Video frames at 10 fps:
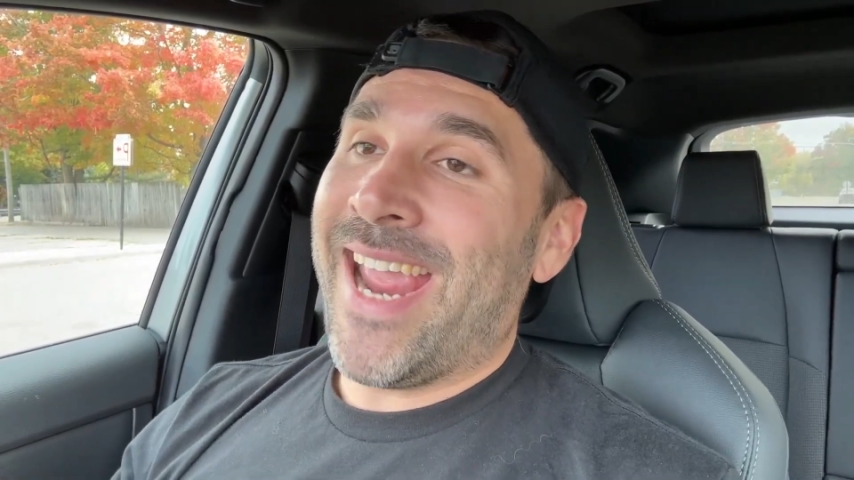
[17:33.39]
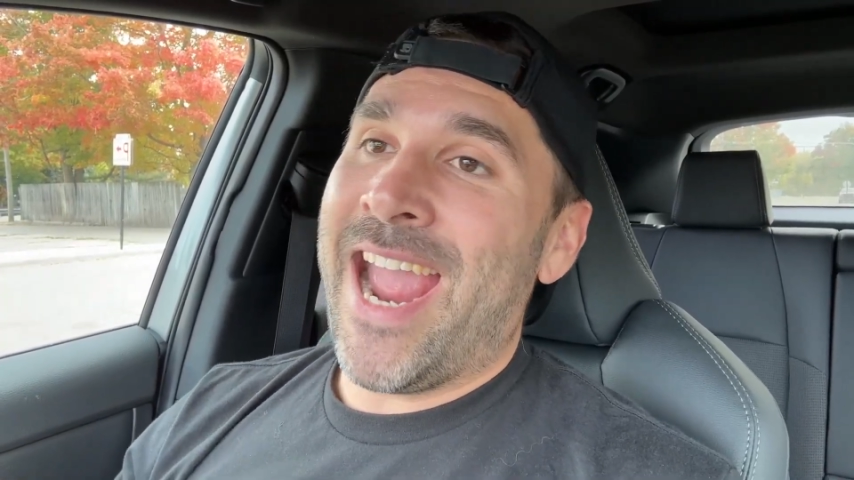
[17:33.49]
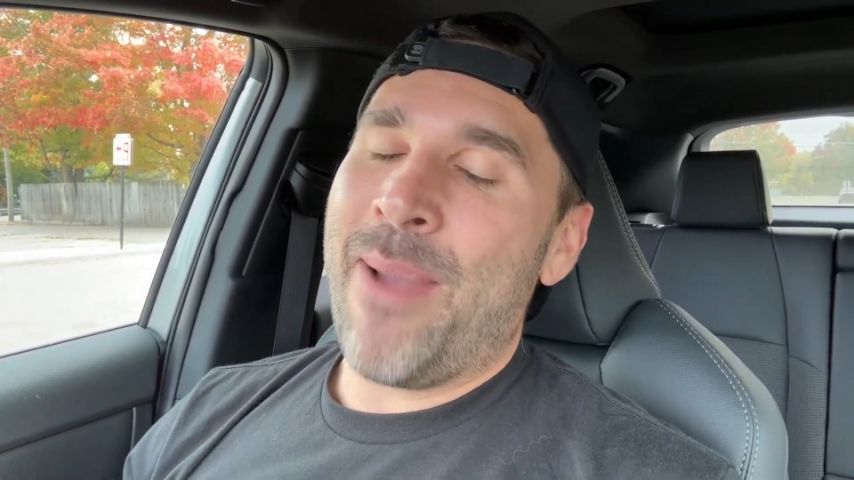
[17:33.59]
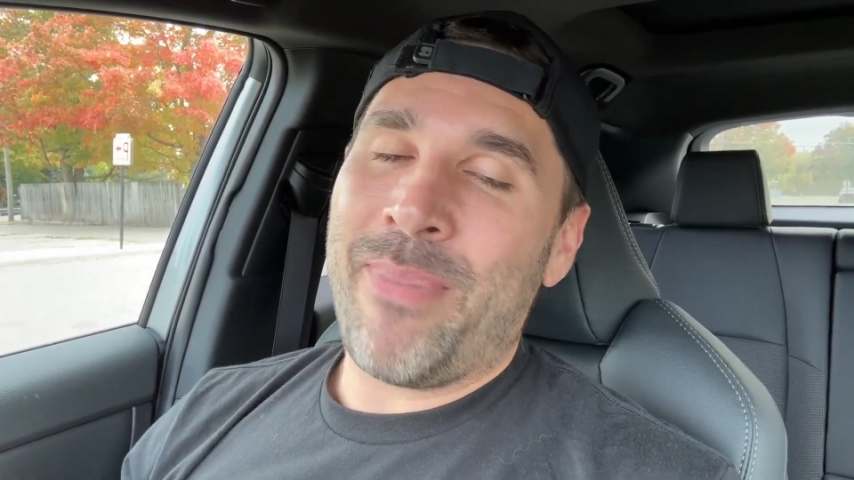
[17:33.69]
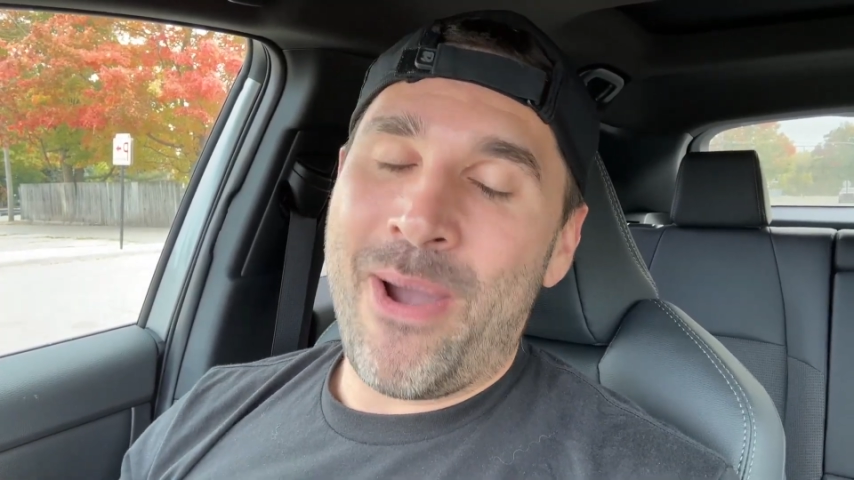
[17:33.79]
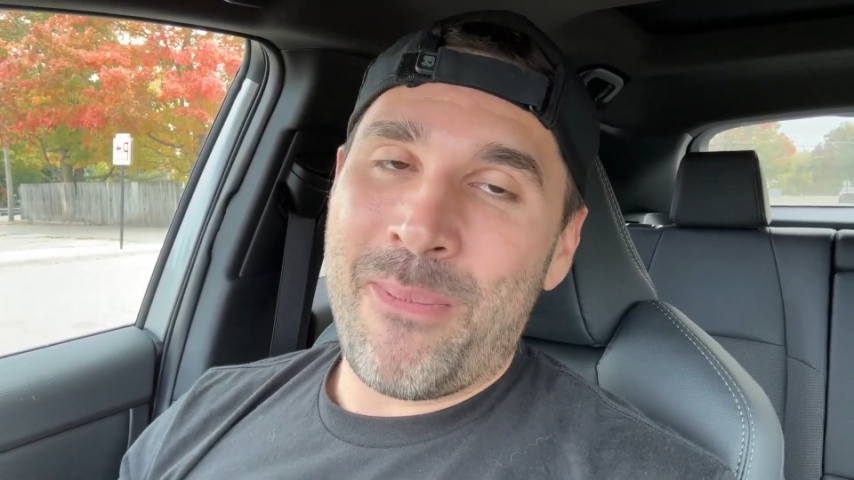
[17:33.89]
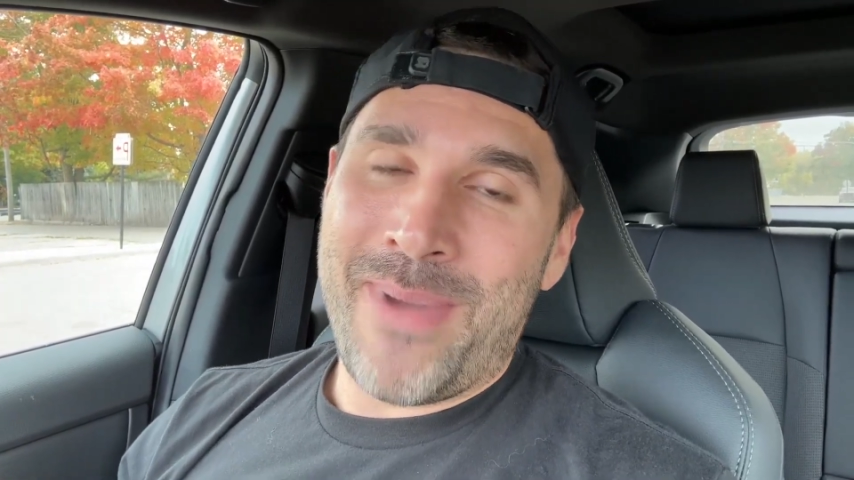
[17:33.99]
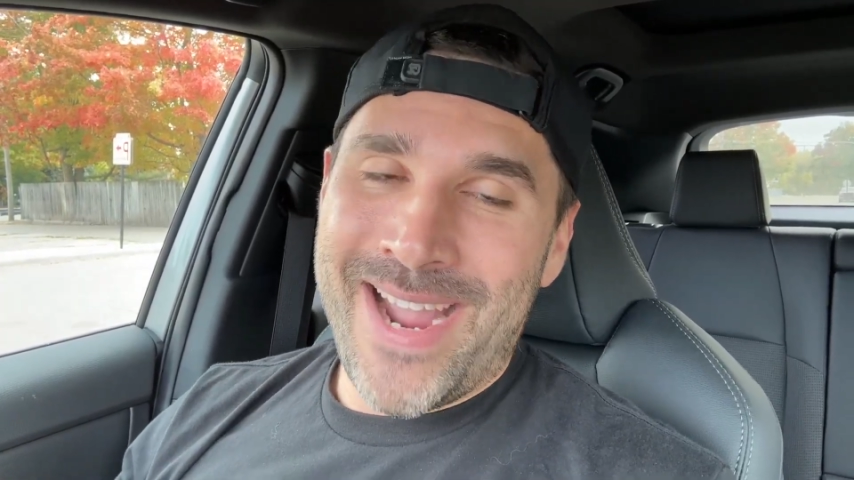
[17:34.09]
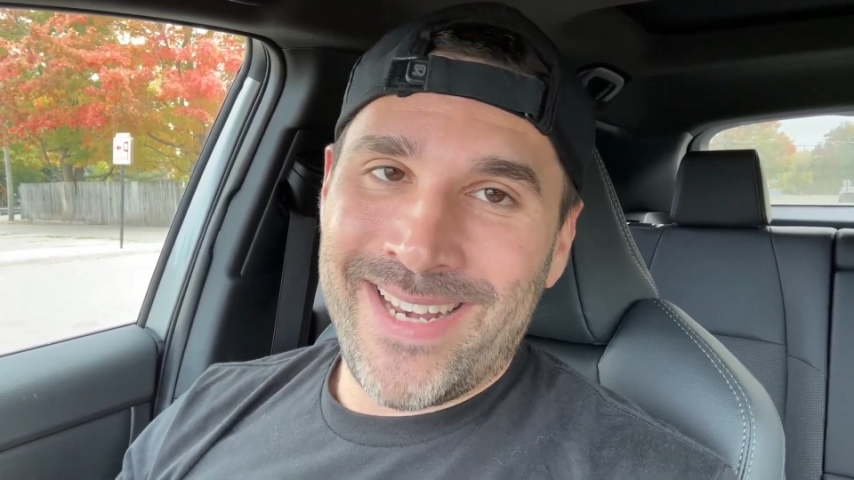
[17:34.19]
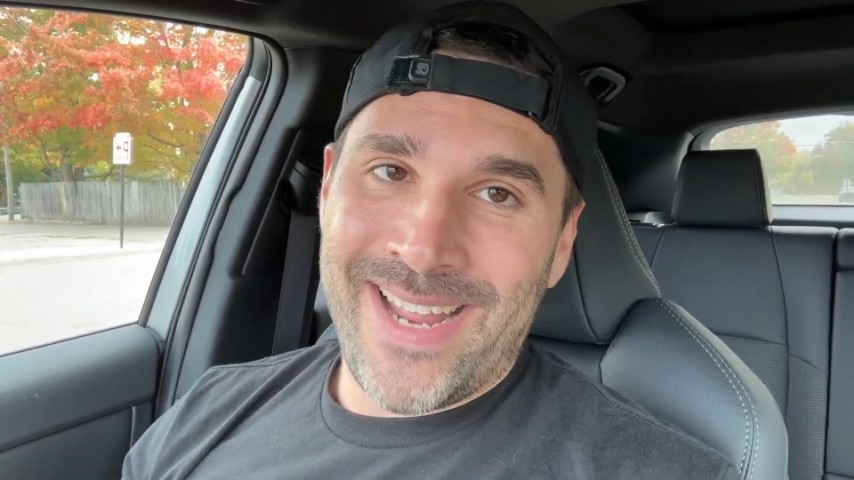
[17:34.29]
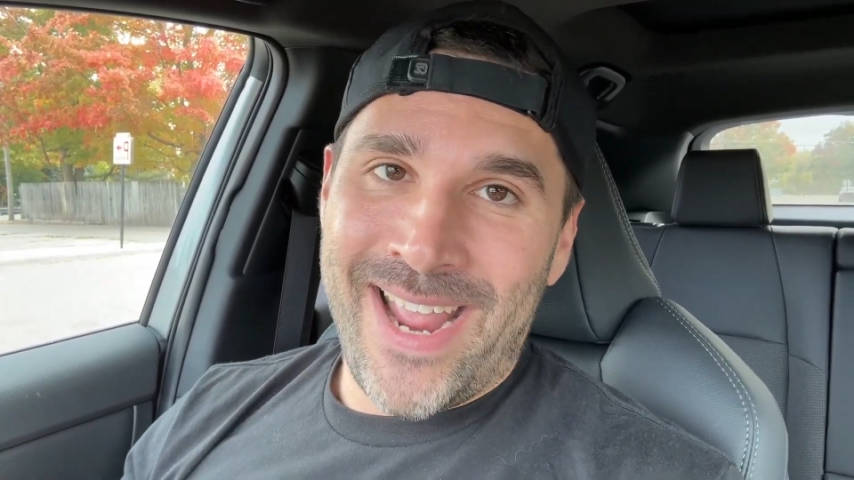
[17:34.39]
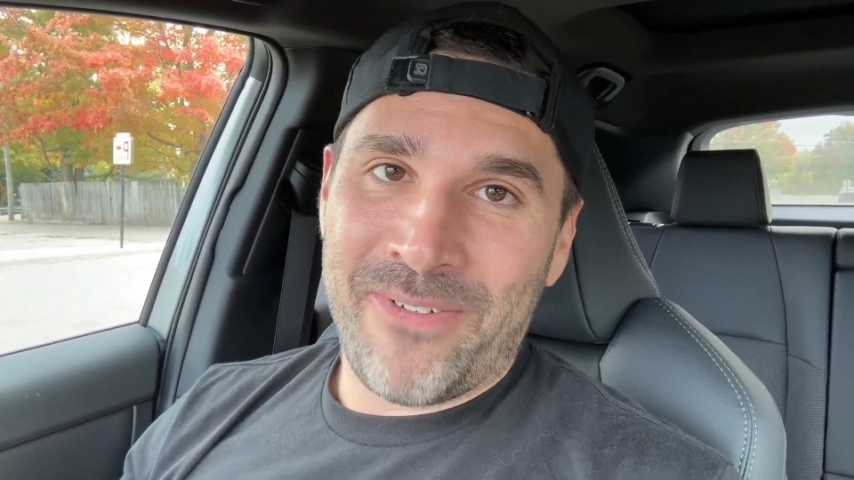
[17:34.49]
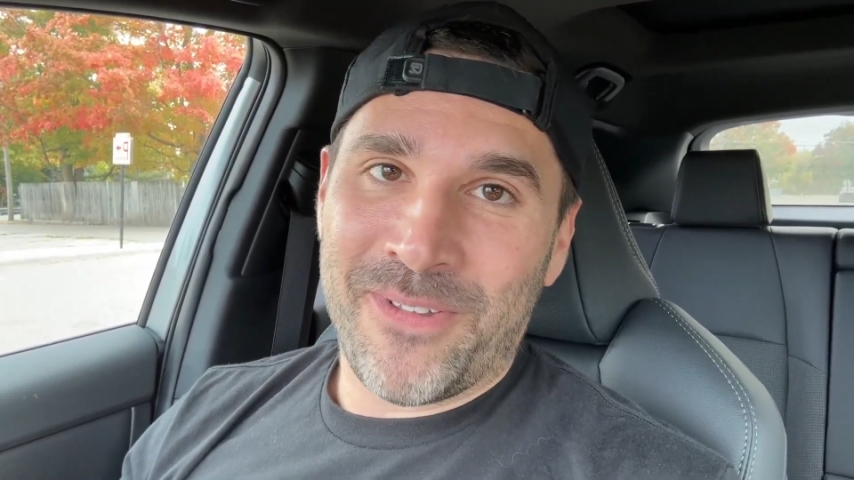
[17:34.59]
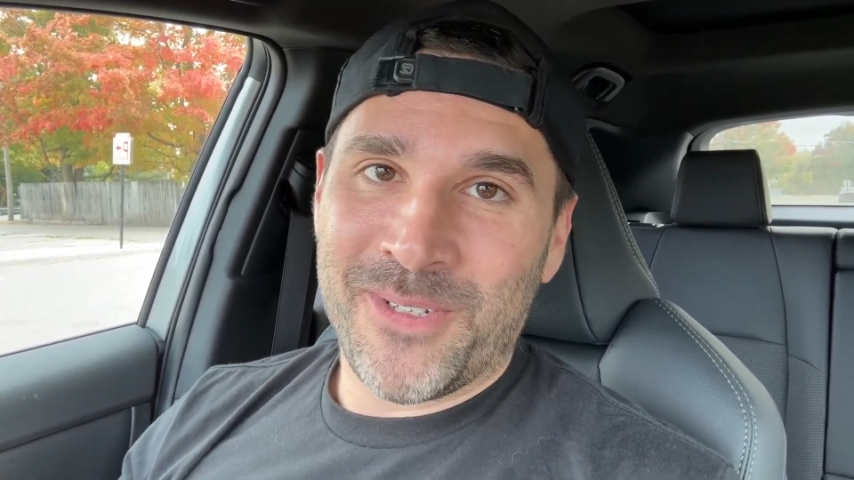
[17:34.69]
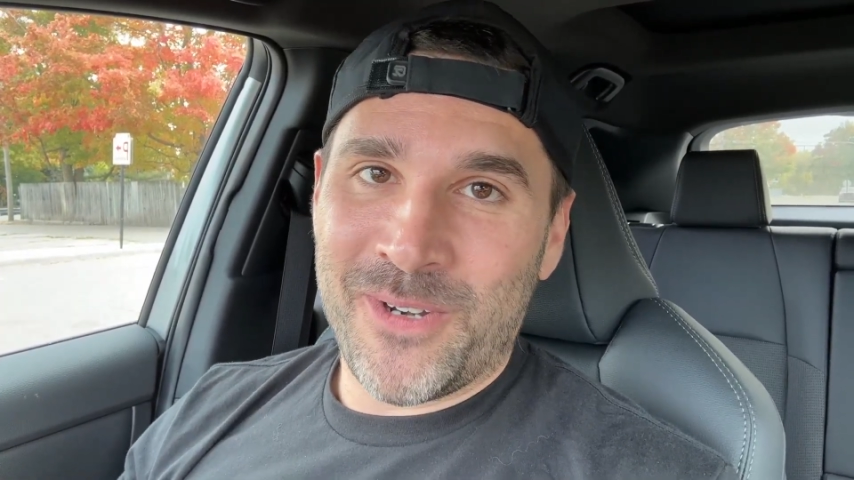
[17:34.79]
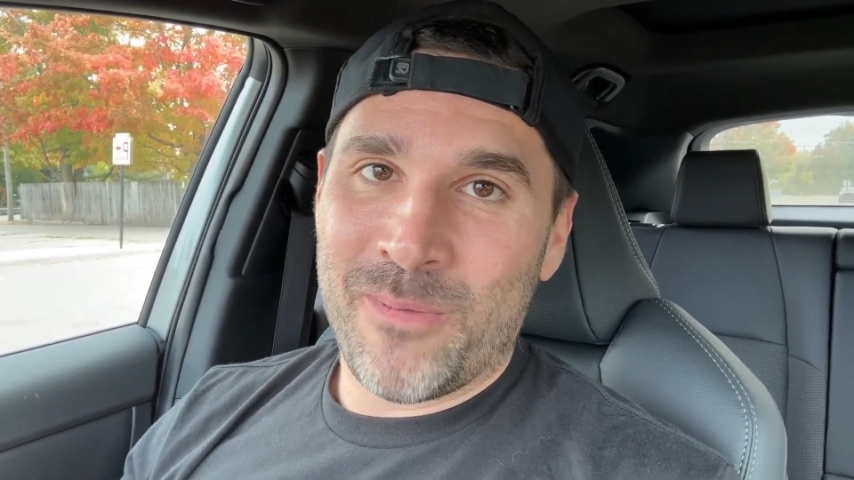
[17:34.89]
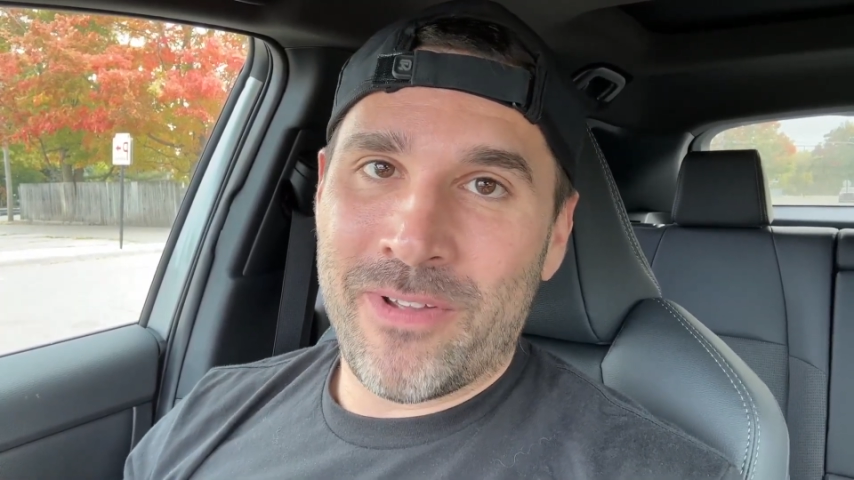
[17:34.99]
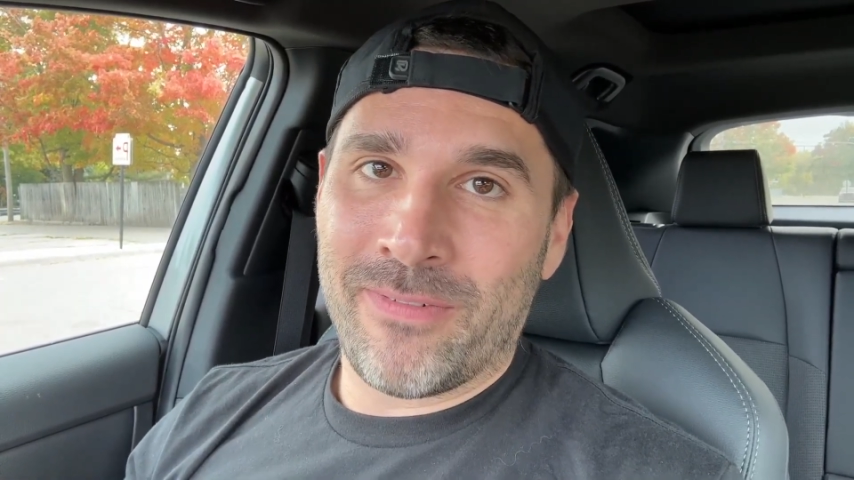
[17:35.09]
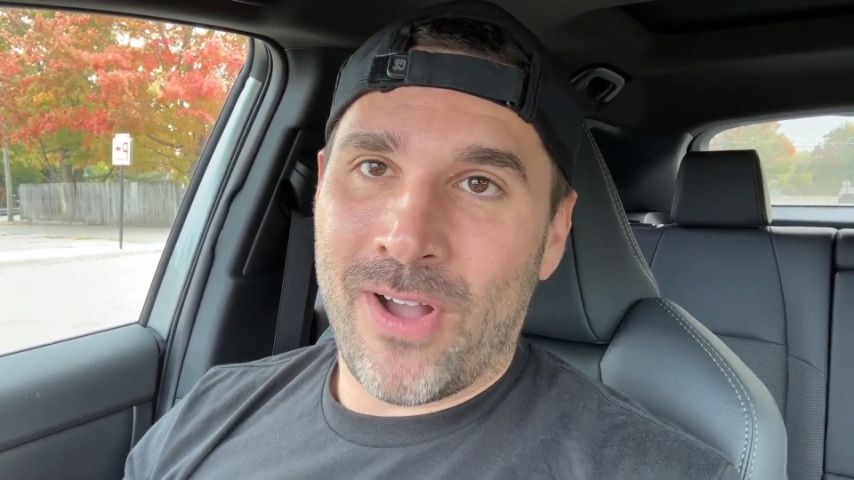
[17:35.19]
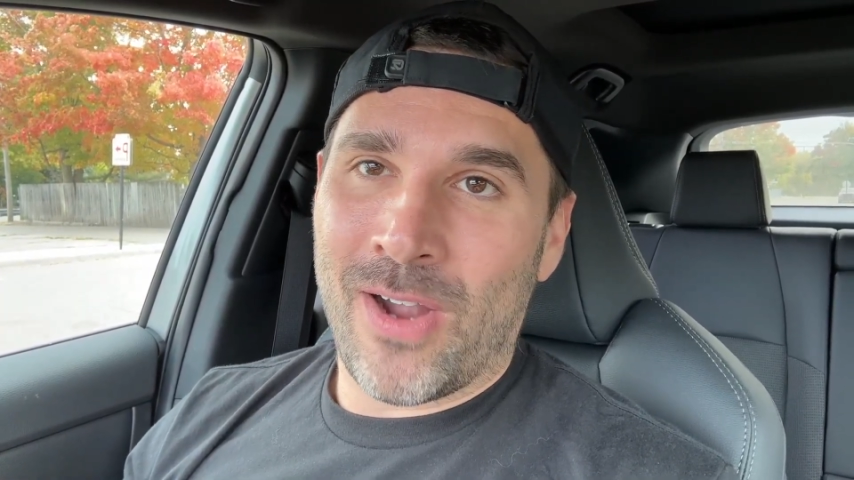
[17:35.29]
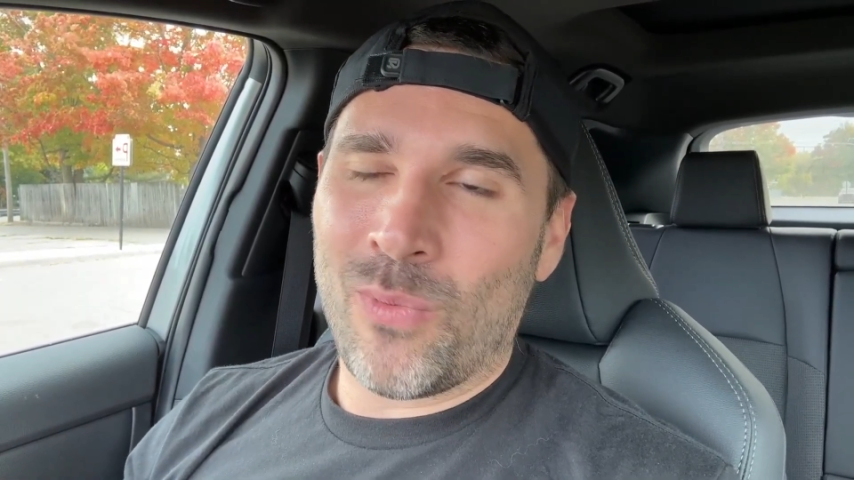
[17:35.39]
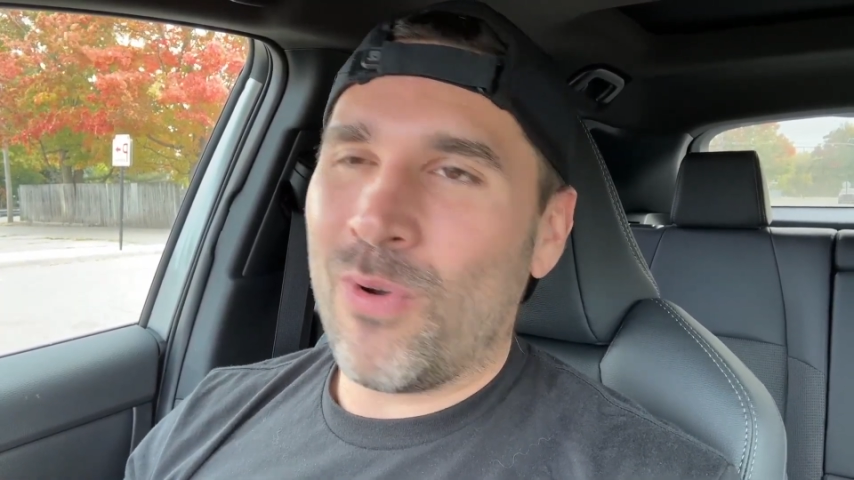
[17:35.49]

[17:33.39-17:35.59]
cap out my day for the tournament vlog.